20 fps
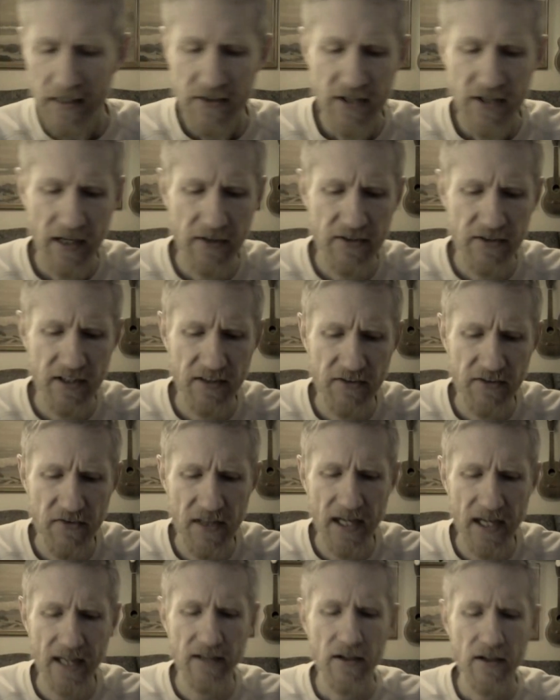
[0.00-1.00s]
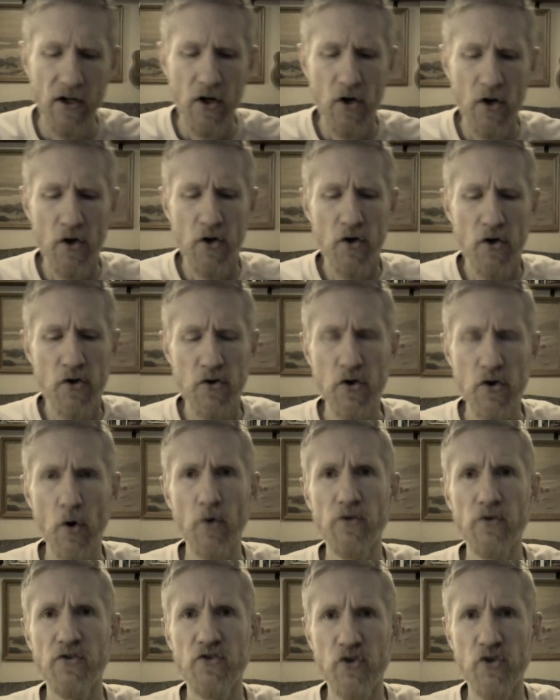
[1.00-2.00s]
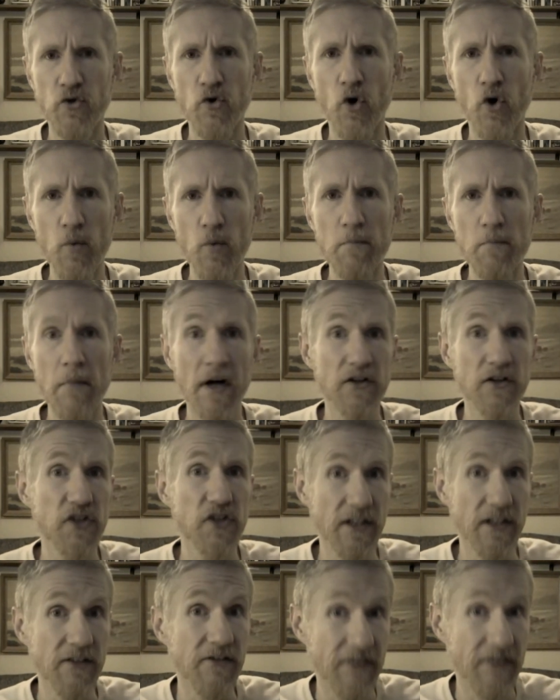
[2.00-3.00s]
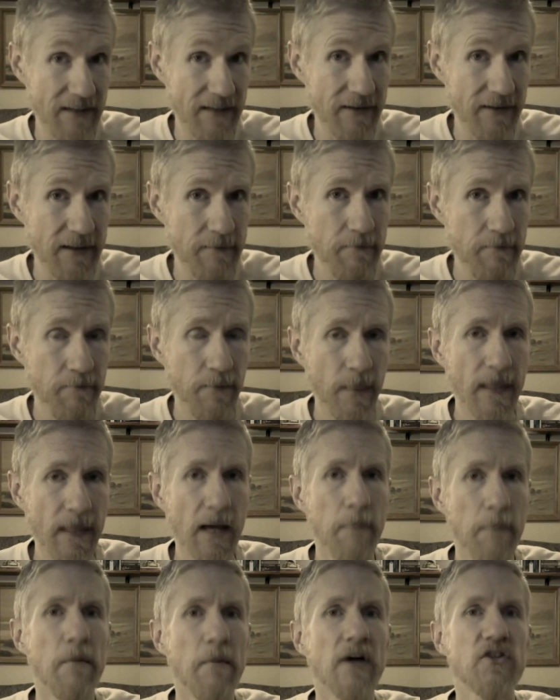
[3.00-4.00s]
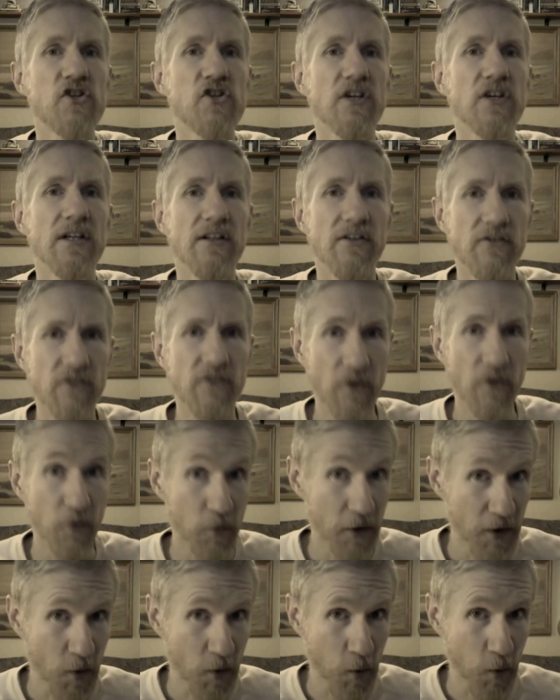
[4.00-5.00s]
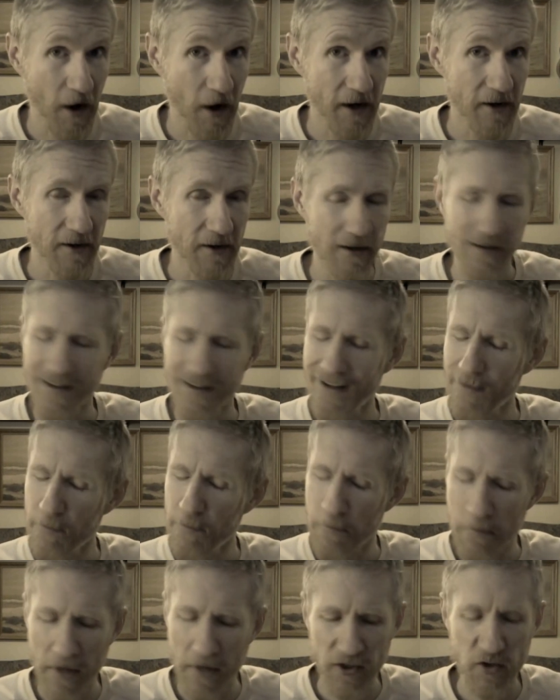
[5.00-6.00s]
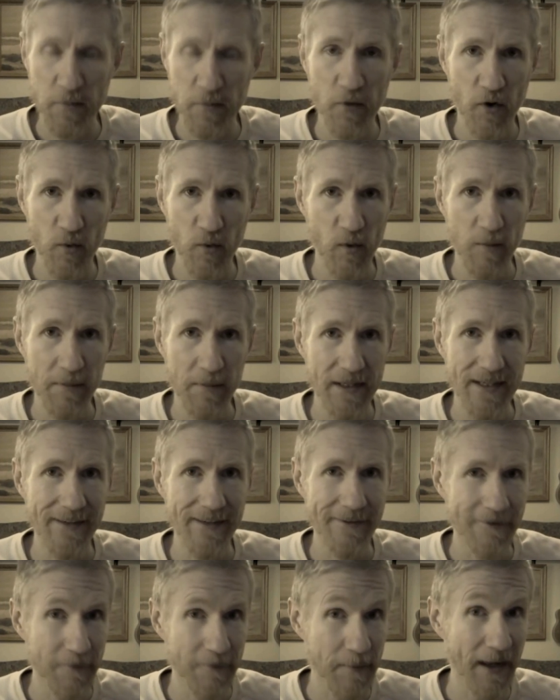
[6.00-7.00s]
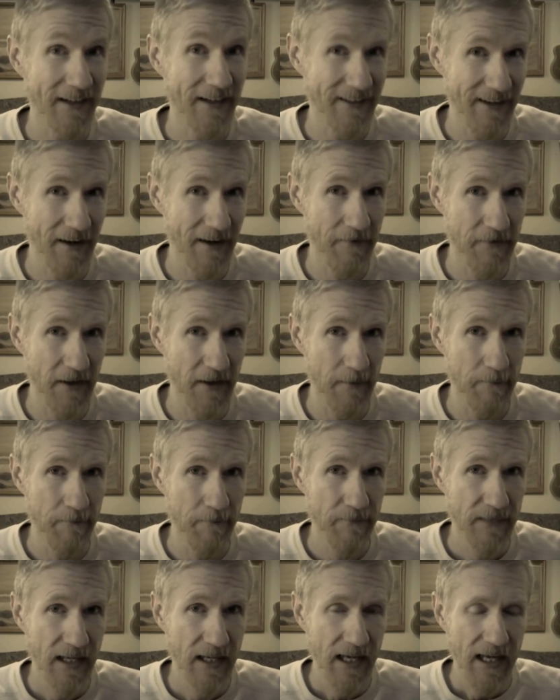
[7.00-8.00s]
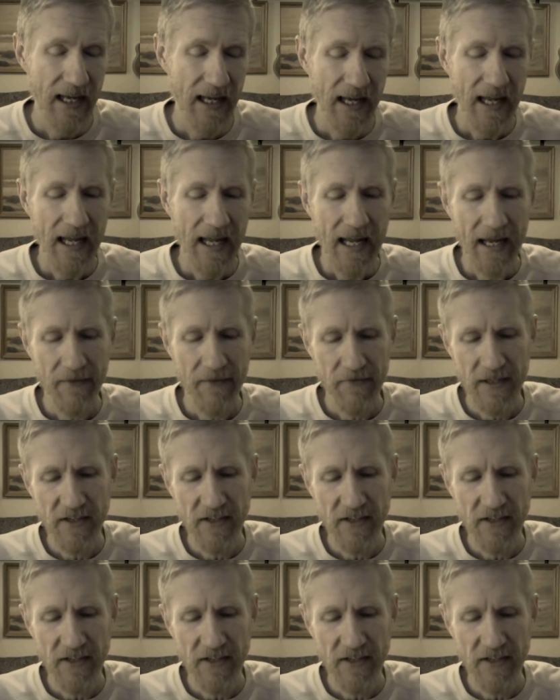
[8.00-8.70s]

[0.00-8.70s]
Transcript: tells us that those to whom much is given, much is required. Much more will be expected of them. And